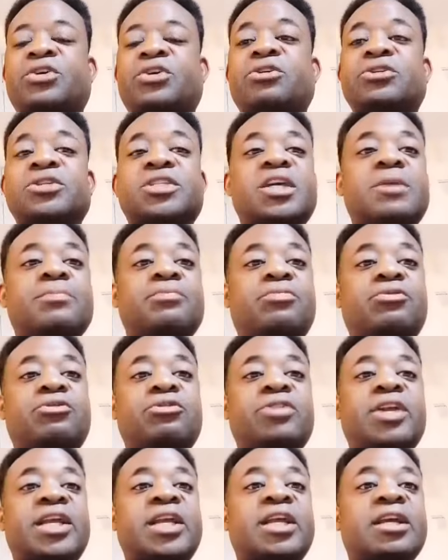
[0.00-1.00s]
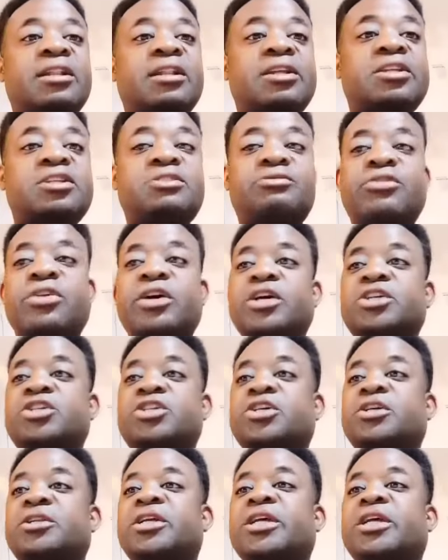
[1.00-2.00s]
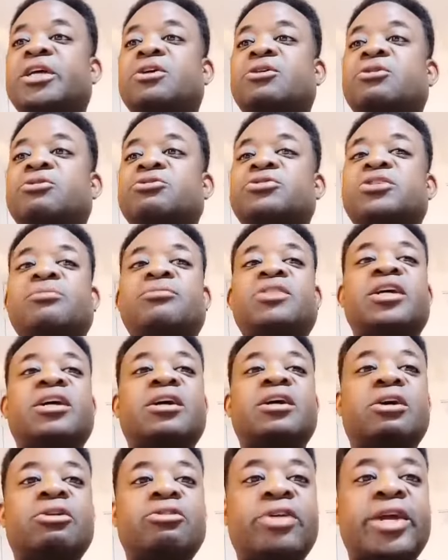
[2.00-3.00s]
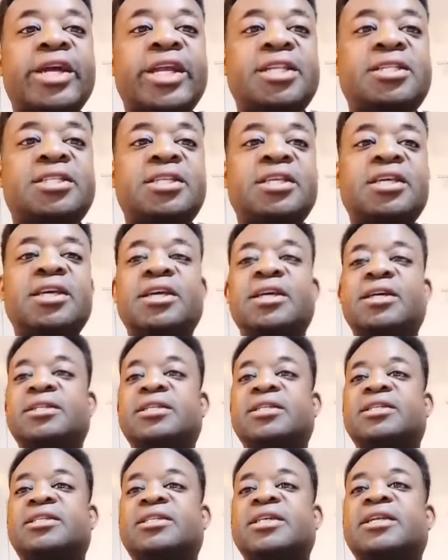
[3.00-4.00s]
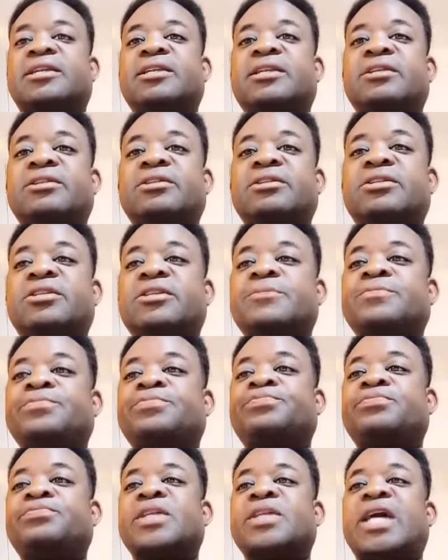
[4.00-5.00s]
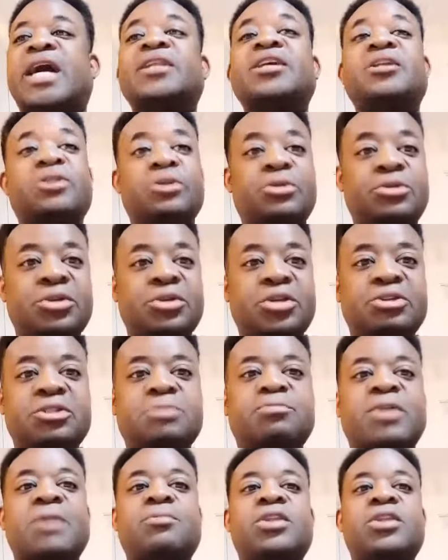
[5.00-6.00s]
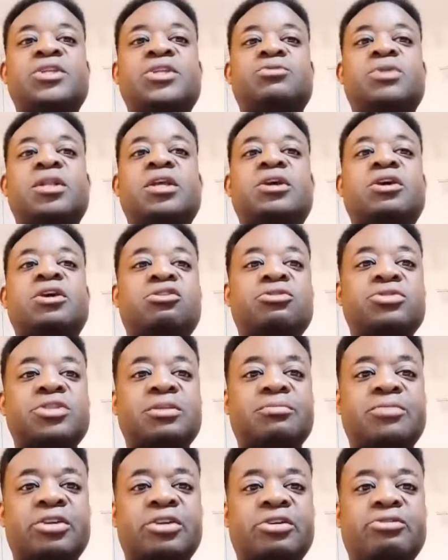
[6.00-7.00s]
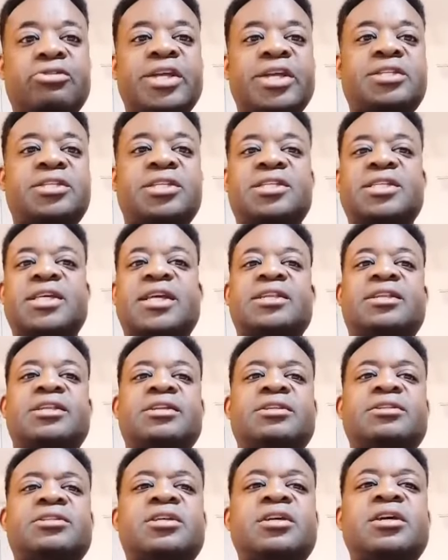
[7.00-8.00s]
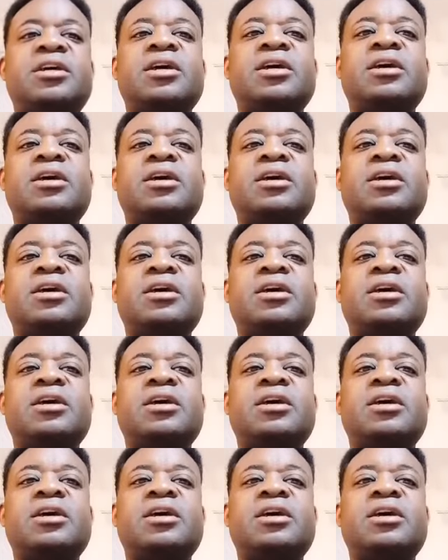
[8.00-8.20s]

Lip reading: Contemporary English Version, he calls him the great descendant. And in the Good News Bible as well, it calls him the great descendant.